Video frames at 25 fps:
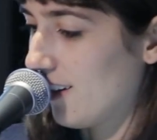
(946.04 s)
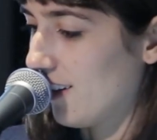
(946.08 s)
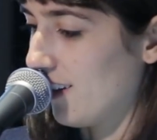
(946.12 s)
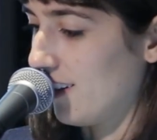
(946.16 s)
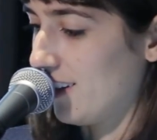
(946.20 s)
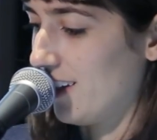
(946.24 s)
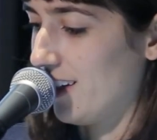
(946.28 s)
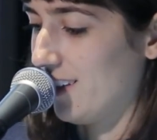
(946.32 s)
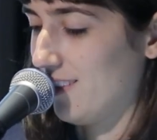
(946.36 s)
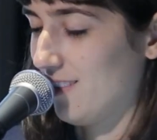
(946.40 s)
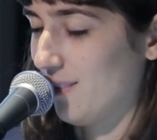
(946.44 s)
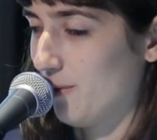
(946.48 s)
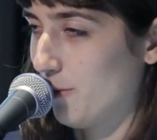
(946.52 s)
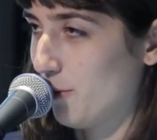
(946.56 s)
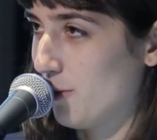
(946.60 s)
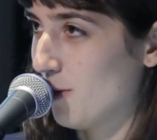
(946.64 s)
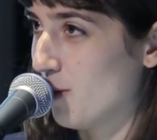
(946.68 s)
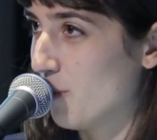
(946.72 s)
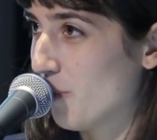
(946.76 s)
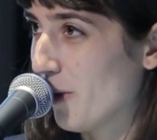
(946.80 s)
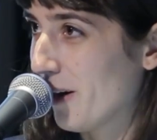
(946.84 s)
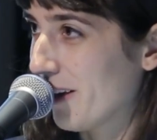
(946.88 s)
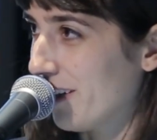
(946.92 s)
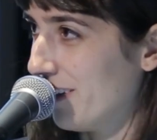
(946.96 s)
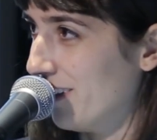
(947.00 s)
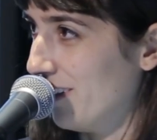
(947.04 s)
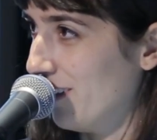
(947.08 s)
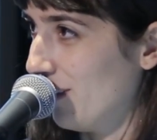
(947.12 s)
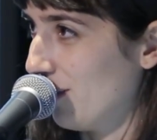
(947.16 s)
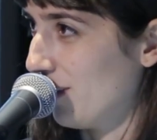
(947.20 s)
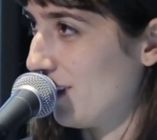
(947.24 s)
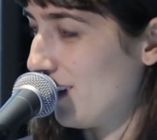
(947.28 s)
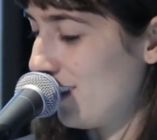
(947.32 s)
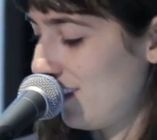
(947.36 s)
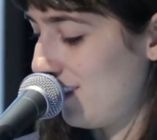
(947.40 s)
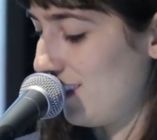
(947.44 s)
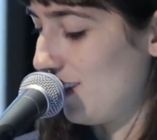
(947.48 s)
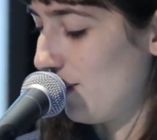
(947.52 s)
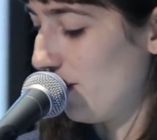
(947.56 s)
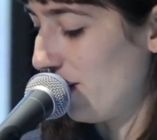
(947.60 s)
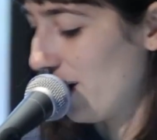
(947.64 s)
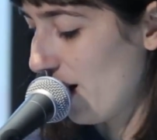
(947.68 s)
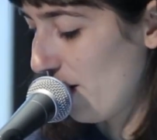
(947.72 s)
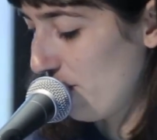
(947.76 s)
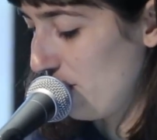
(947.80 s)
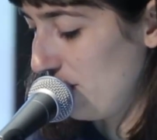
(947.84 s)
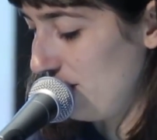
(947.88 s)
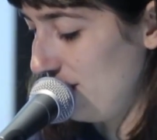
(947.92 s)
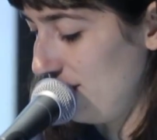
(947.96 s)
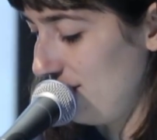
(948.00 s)
here's a wooden button. I'm going to see what
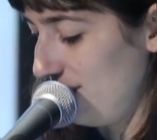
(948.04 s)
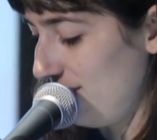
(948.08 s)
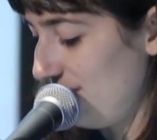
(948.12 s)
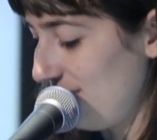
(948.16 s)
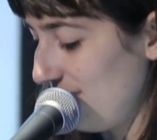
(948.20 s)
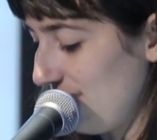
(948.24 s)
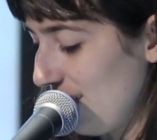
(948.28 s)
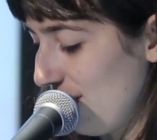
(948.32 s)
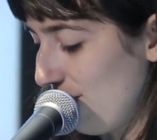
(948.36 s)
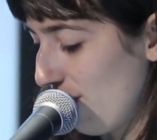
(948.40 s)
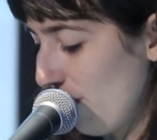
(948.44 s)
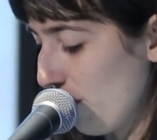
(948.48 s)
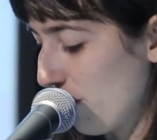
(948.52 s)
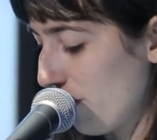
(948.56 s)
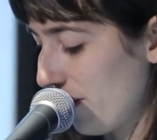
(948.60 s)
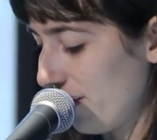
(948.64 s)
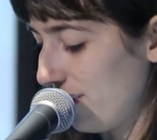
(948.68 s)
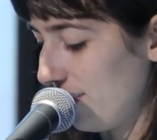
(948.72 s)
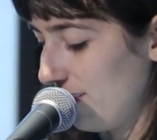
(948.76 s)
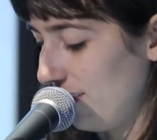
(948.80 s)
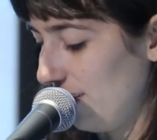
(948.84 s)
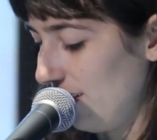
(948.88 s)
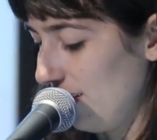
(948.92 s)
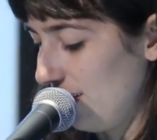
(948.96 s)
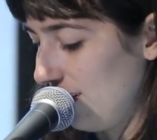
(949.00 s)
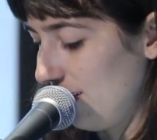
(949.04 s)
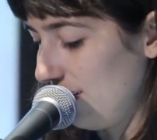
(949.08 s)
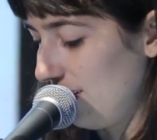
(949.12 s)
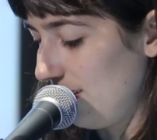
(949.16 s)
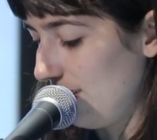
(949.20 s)
happens if I press it.